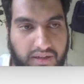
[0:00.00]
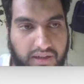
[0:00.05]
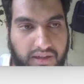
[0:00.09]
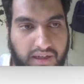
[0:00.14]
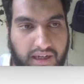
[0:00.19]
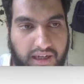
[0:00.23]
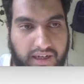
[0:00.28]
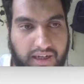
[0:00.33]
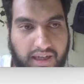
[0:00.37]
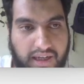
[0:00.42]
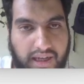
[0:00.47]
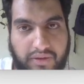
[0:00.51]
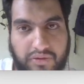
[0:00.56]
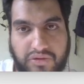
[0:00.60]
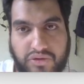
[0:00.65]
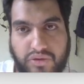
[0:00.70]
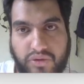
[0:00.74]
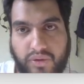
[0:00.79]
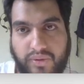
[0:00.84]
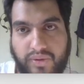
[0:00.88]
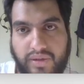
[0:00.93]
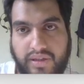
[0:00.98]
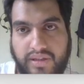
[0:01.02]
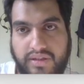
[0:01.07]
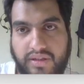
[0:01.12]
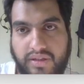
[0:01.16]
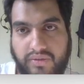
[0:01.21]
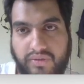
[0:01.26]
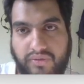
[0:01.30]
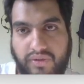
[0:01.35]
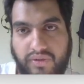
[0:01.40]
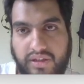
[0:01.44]
have a sequence
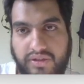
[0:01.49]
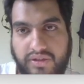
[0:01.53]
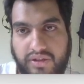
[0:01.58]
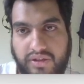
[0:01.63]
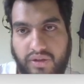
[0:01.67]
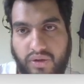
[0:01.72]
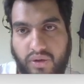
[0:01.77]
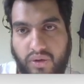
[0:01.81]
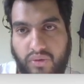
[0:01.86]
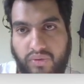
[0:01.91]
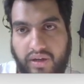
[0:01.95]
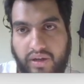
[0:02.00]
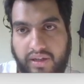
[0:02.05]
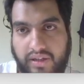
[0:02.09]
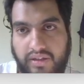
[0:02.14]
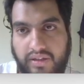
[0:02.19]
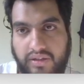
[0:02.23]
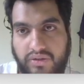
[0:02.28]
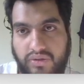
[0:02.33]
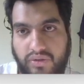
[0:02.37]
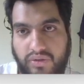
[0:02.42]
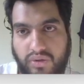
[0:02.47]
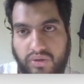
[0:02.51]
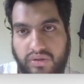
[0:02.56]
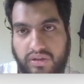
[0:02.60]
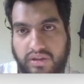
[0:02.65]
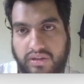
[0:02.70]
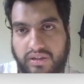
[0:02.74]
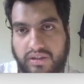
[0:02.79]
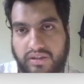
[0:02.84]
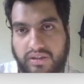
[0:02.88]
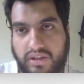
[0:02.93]
101. So
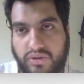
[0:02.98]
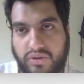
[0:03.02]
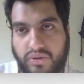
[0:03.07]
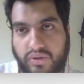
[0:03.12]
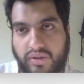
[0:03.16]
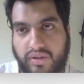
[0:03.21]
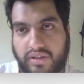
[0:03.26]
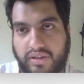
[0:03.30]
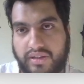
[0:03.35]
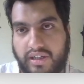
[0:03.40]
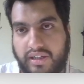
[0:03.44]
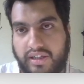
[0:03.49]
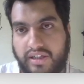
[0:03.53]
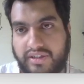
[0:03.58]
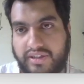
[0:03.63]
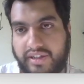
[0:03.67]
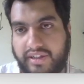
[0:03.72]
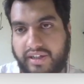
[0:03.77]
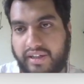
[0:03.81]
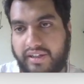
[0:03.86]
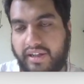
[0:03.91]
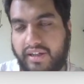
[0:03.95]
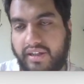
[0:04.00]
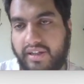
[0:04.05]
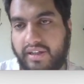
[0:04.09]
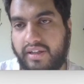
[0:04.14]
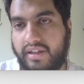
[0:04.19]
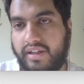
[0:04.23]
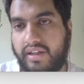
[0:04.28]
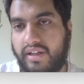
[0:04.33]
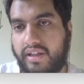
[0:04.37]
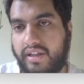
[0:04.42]
this is the sequence that is detected.
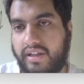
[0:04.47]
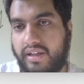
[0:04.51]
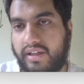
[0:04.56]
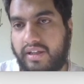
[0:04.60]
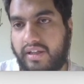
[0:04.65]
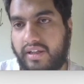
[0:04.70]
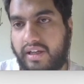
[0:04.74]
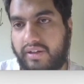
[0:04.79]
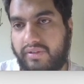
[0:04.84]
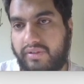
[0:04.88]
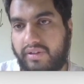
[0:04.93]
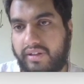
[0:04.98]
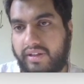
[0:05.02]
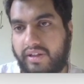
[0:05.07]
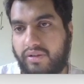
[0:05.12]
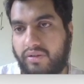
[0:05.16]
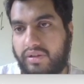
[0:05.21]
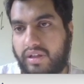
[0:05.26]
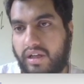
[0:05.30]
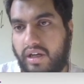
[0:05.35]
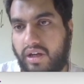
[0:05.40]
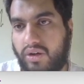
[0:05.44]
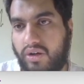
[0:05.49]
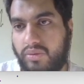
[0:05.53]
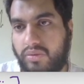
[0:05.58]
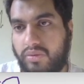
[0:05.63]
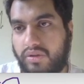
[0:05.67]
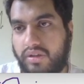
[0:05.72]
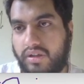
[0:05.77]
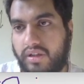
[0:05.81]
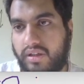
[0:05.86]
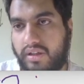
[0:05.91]
It will give the output
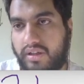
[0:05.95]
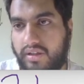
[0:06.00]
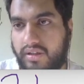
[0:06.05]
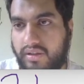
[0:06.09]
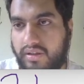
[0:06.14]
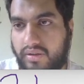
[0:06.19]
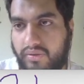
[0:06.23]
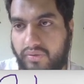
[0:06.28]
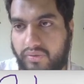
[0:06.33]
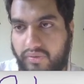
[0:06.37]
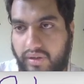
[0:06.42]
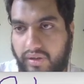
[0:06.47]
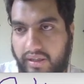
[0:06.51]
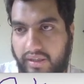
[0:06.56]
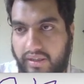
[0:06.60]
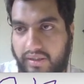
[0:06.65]
1.